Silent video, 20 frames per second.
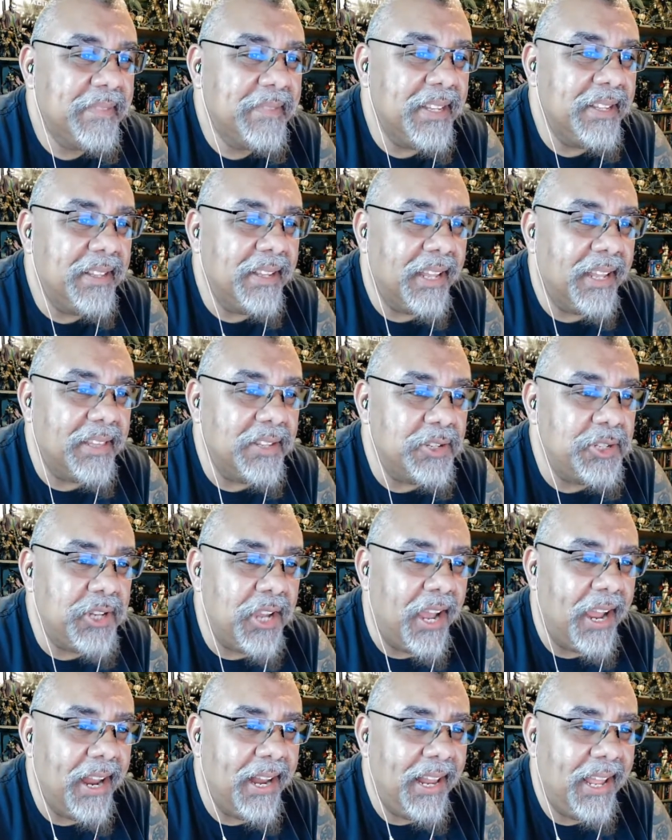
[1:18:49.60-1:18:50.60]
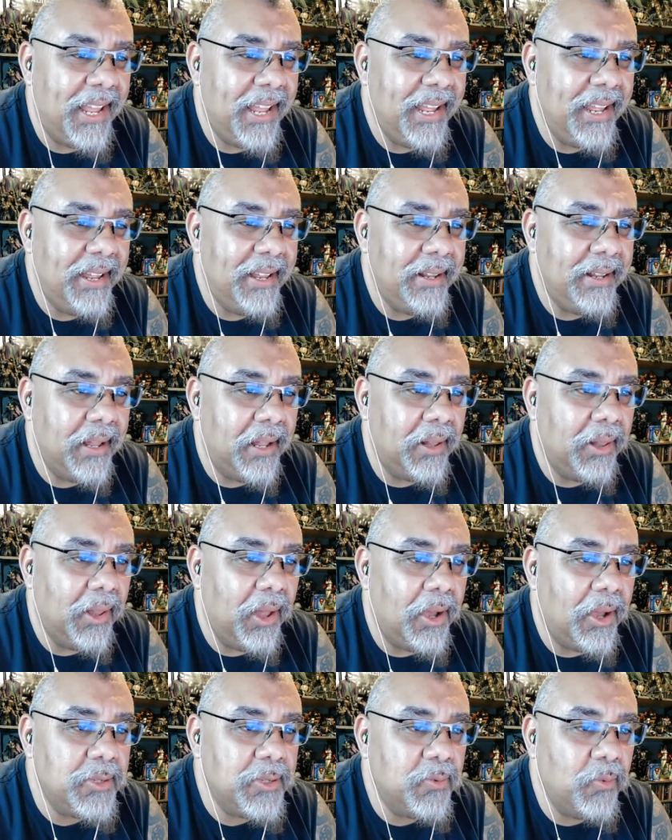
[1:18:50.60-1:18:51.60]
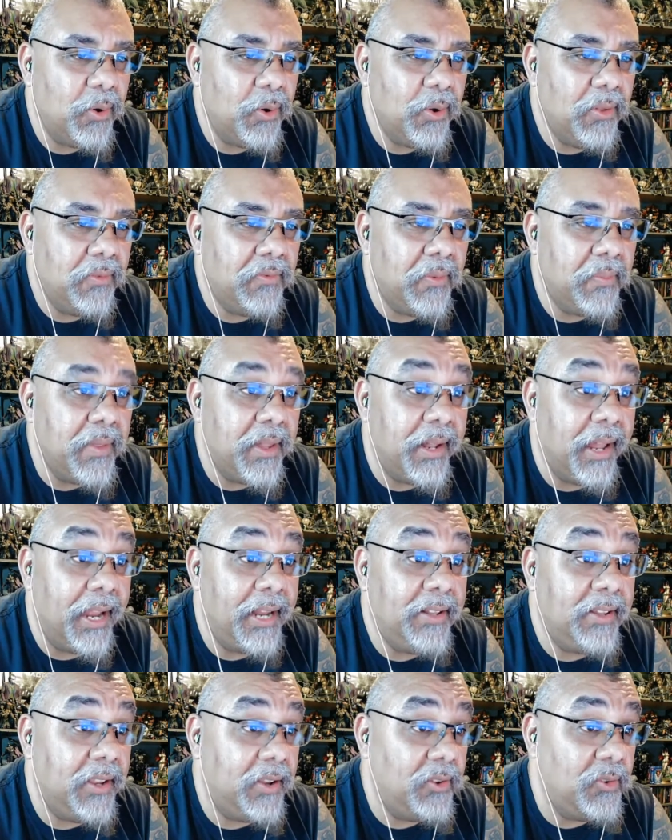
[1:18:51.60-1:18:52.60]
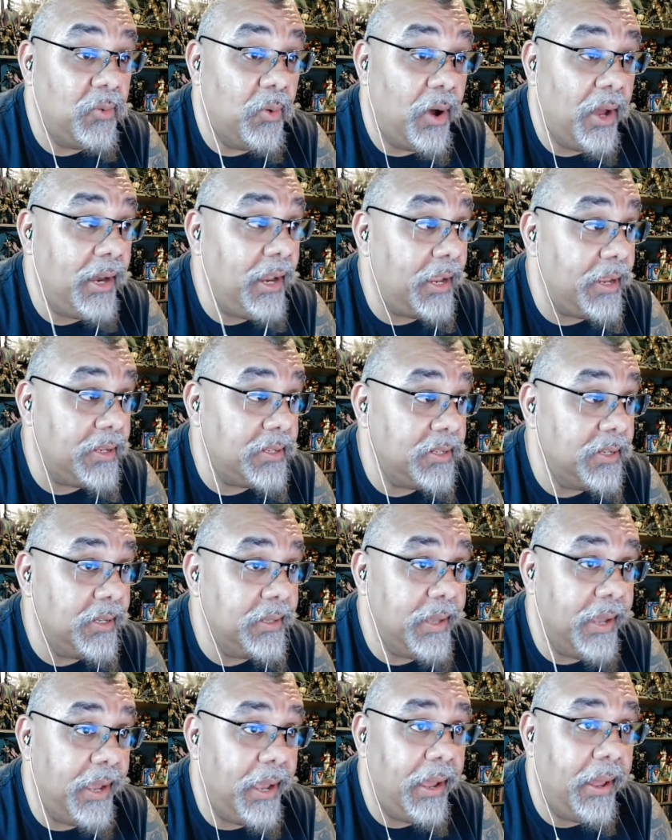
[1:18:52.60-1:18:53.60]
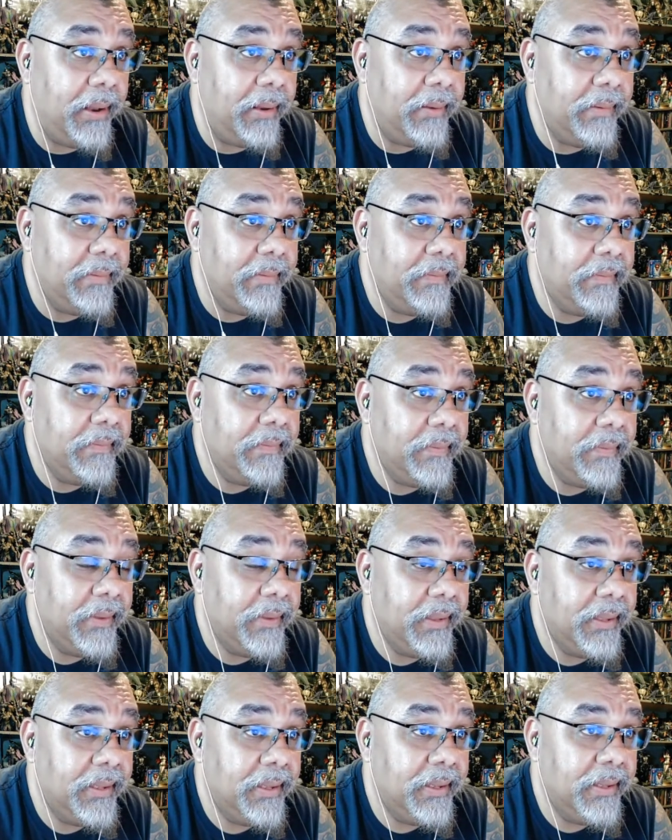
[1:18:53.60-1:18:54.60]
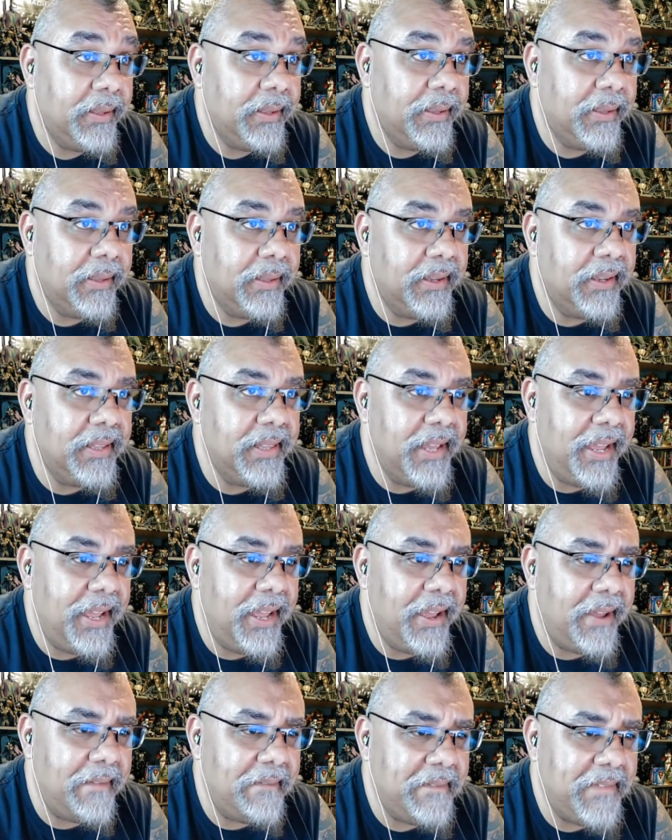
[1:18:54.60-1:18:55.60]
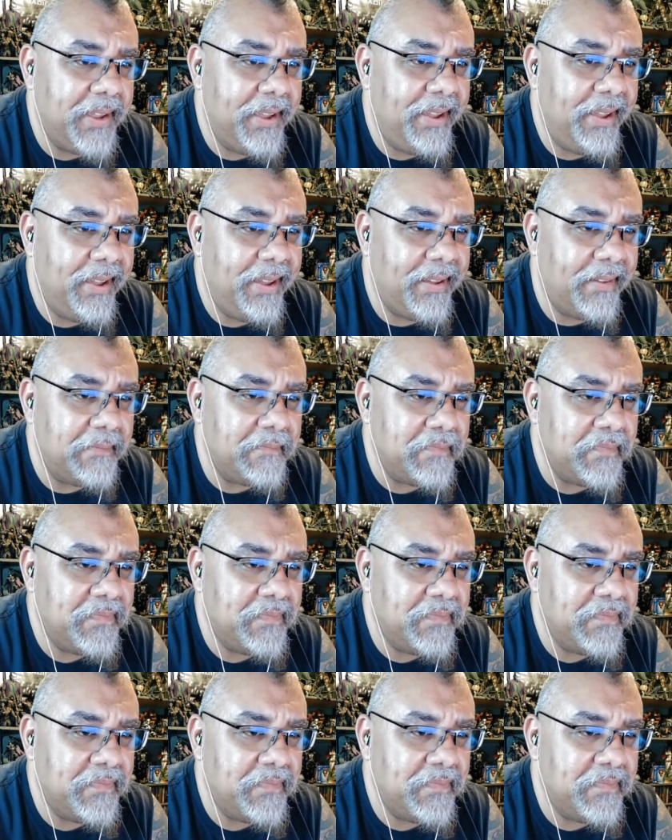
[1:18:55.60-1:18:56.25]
We got The Shining, The Lost World from the nineteen twenties. Look at that. Look at that. Yeah.